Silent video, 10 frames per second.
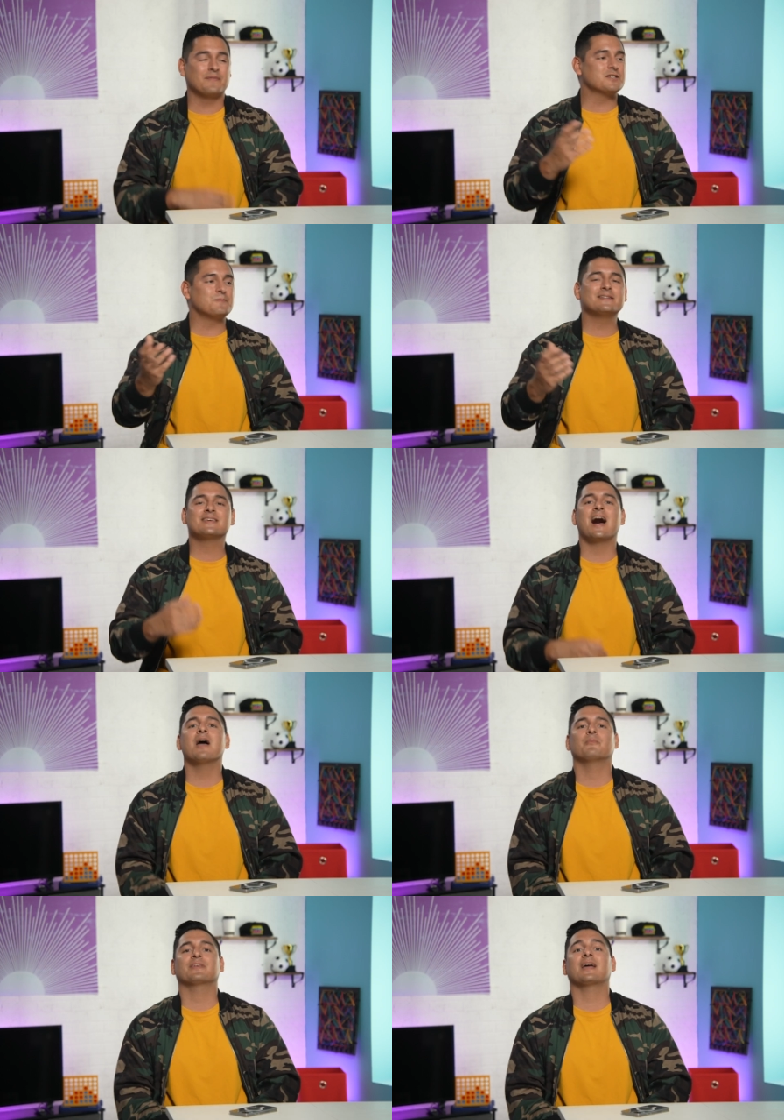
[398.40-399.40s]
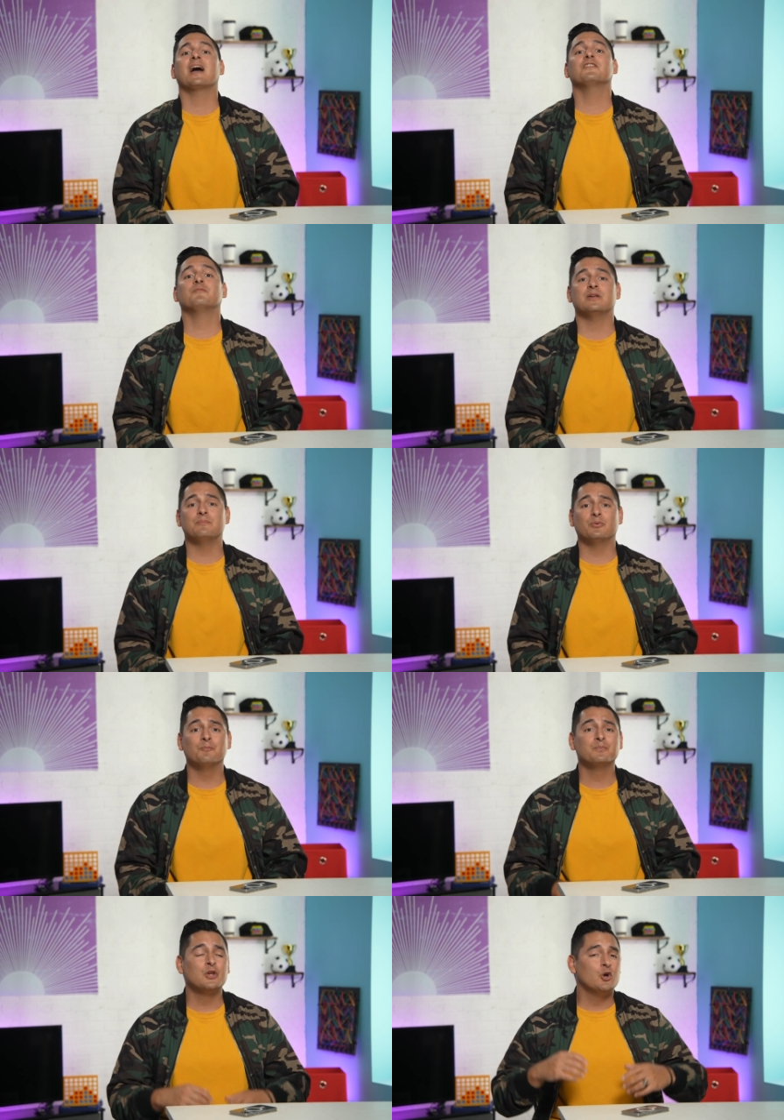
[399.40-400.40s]
We have to spend time with the kind of
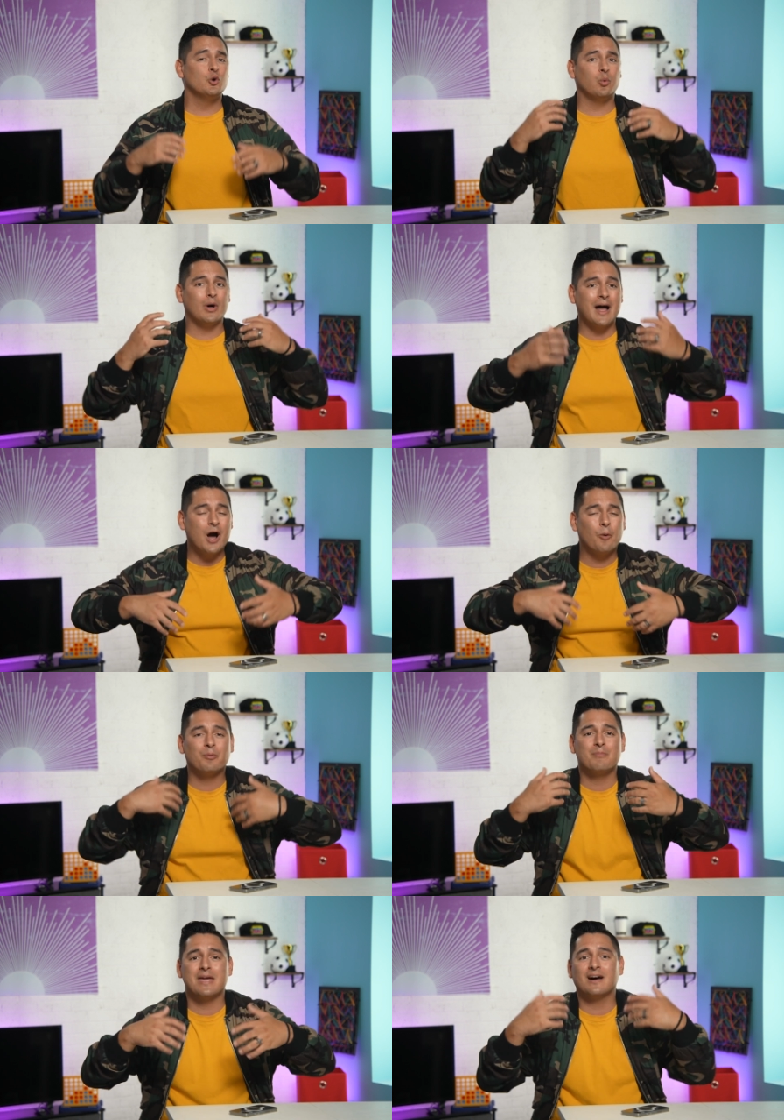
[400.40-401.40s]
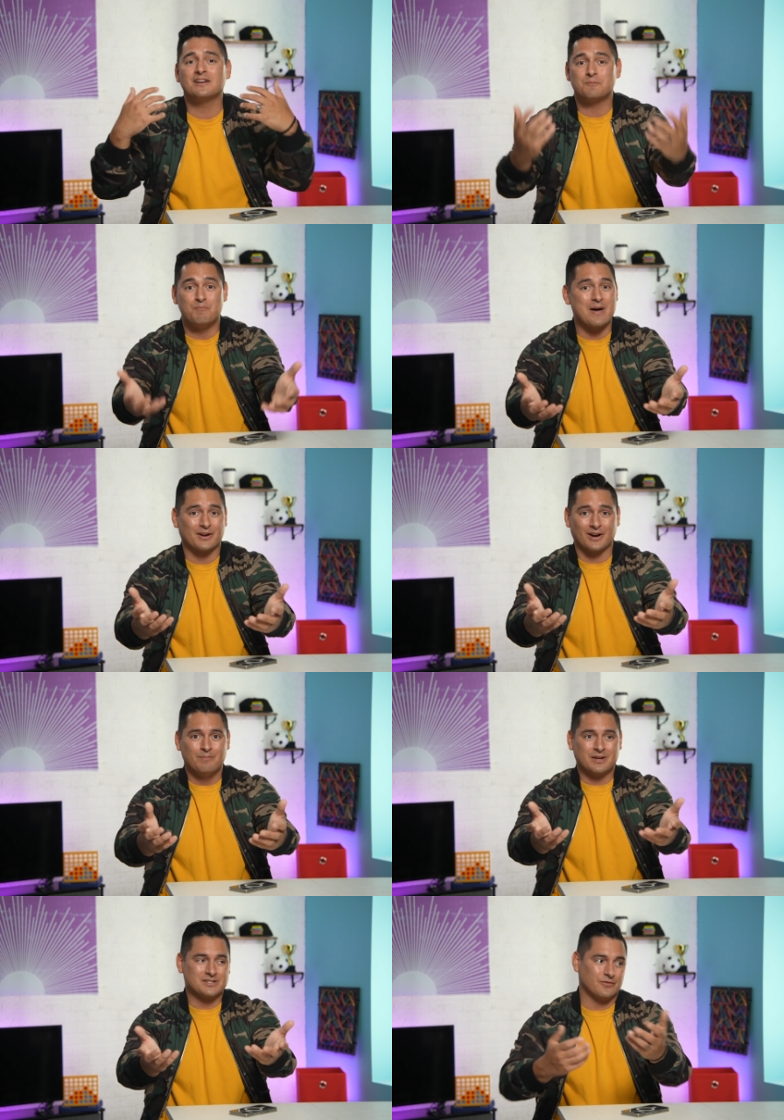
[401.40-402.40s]
people who will help make us better.
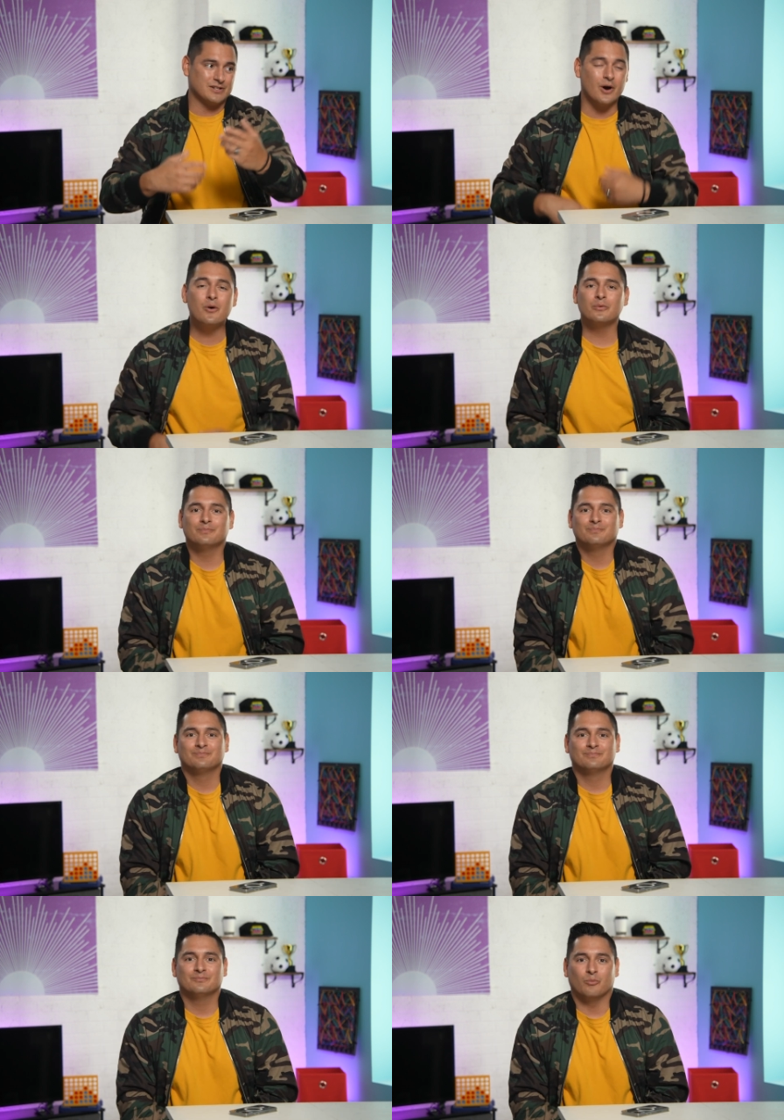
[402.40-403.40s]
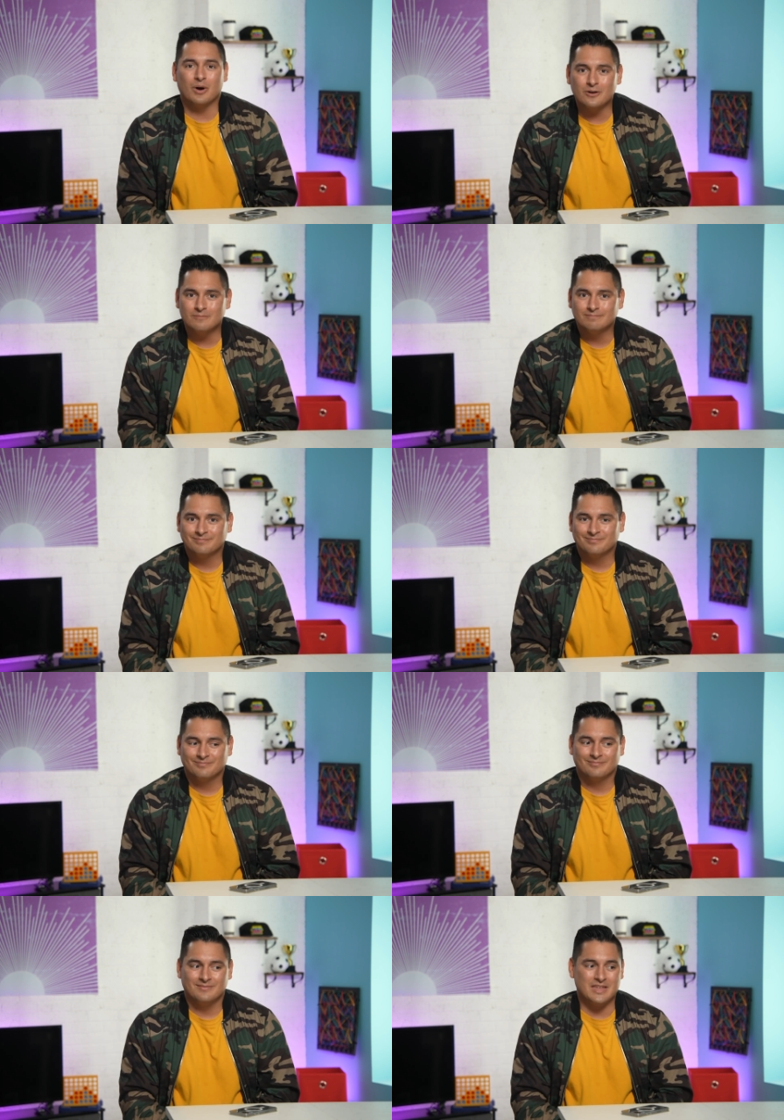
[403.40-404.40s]
Because if we don't, well,
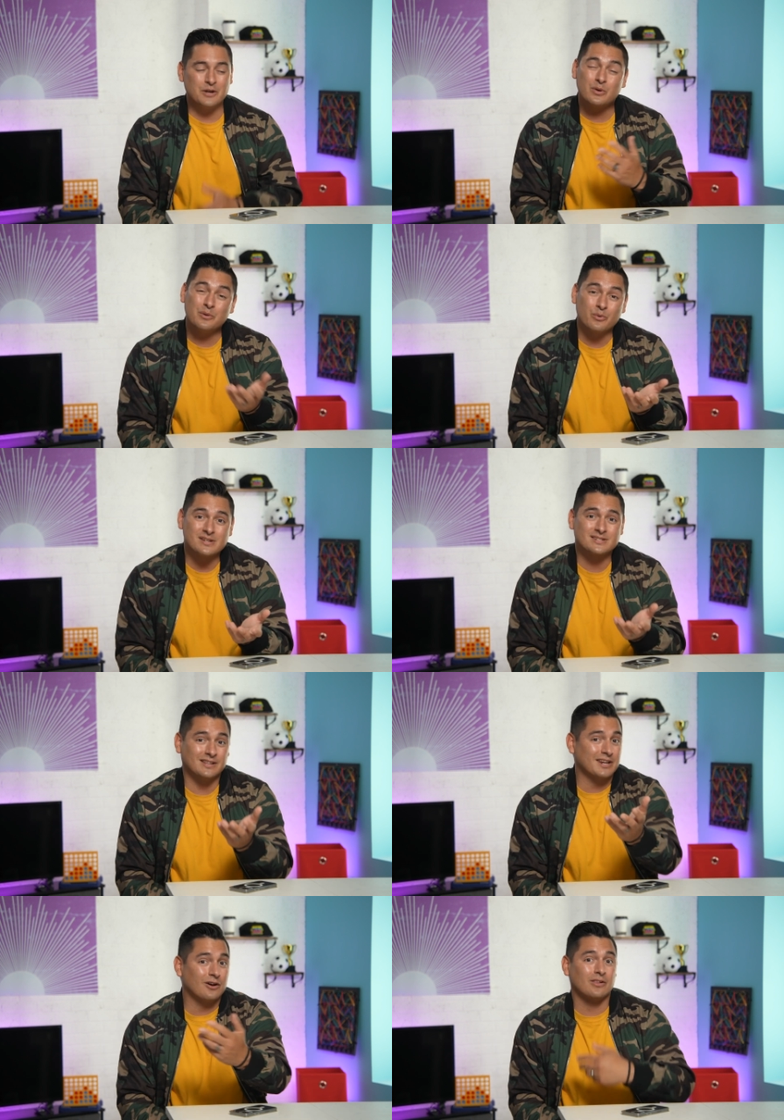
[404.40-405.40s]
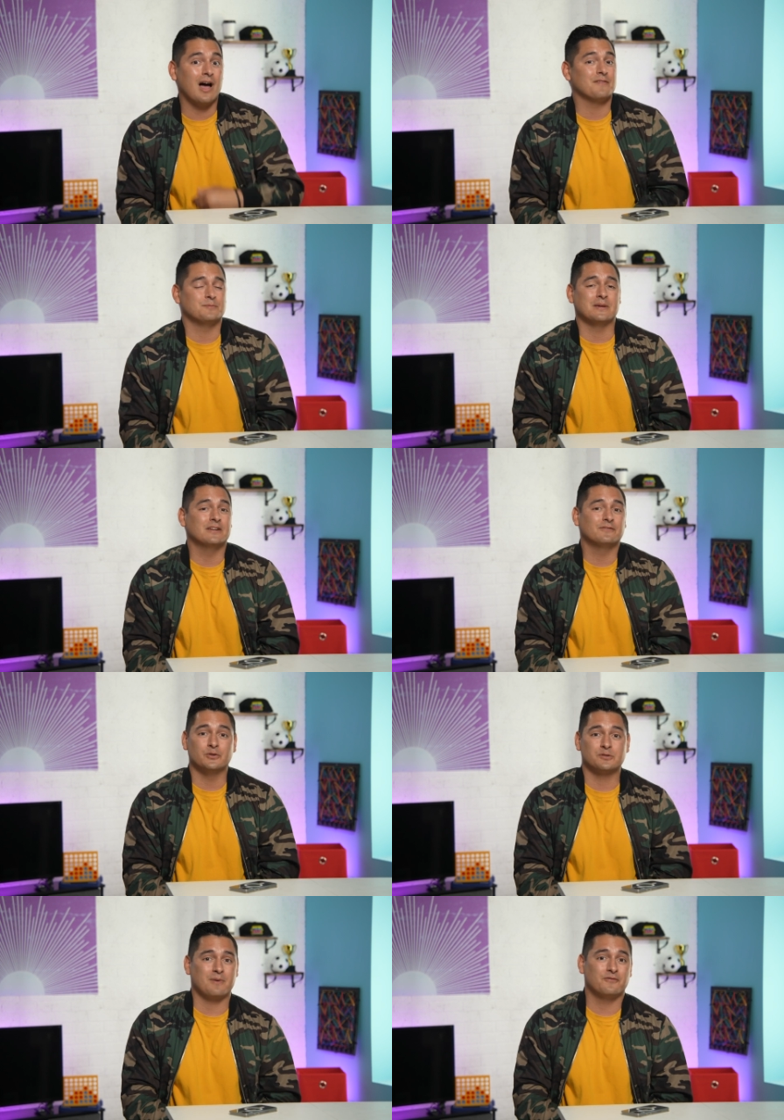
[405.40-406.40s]
then we risk letting our lives be
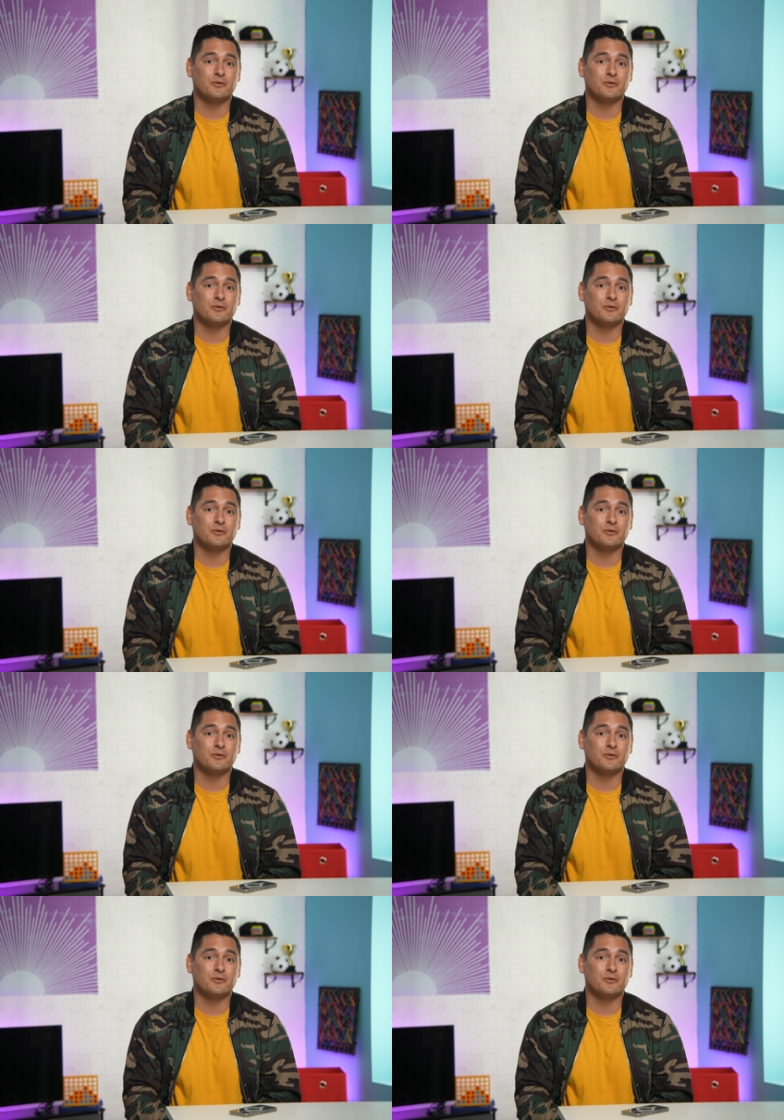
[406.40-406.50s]
influenced by